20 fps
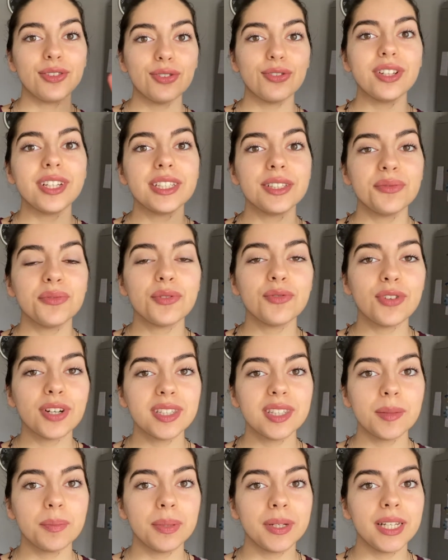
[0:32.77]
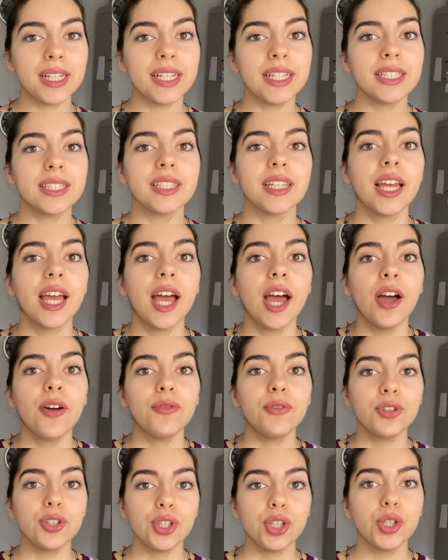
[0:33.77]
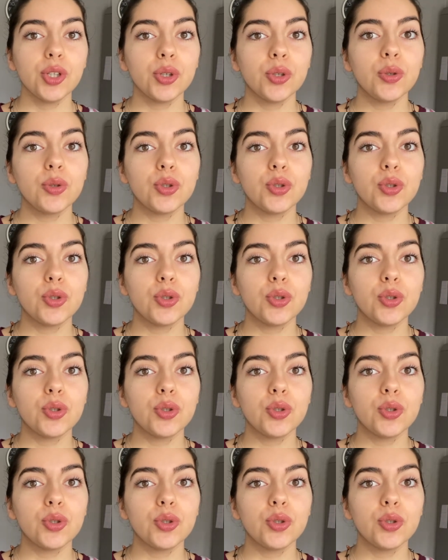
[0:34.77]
different recipes for you